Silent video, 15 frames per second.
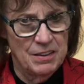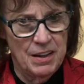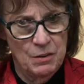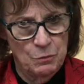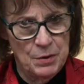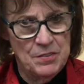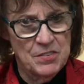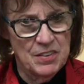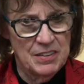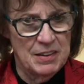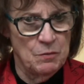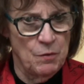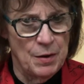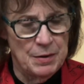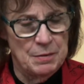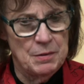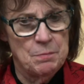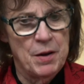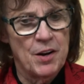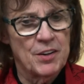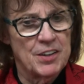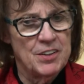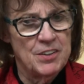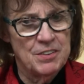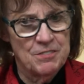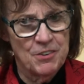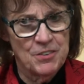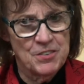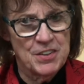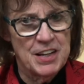recently, one at American
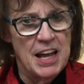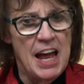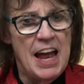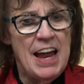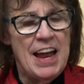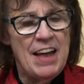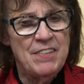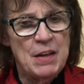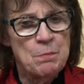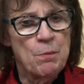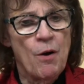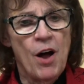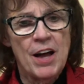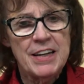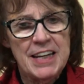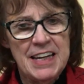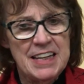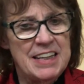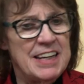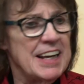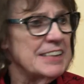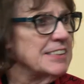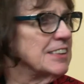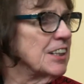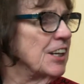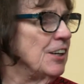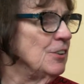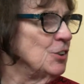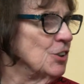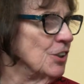University, and they brought in an
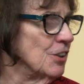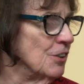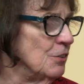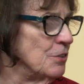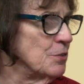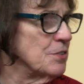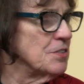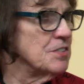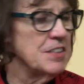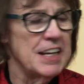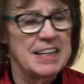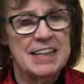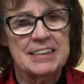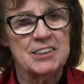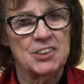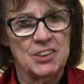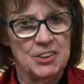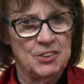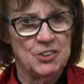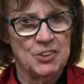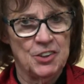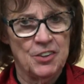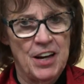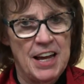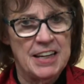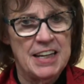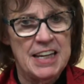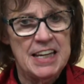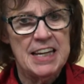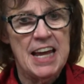executioner who was the state executioner, and
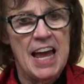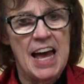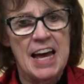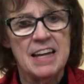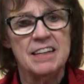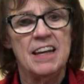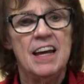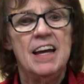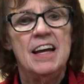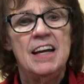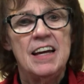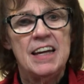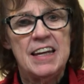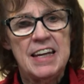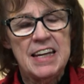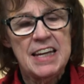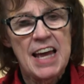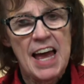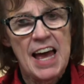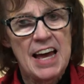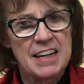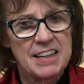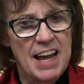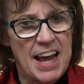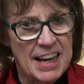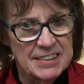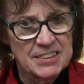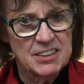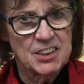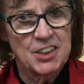he had
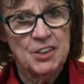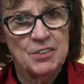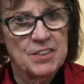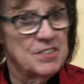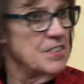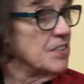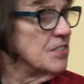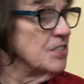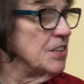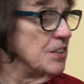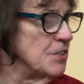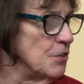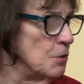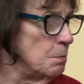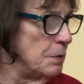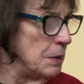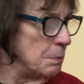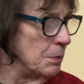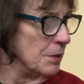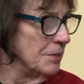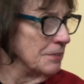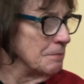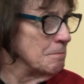executed 62 people.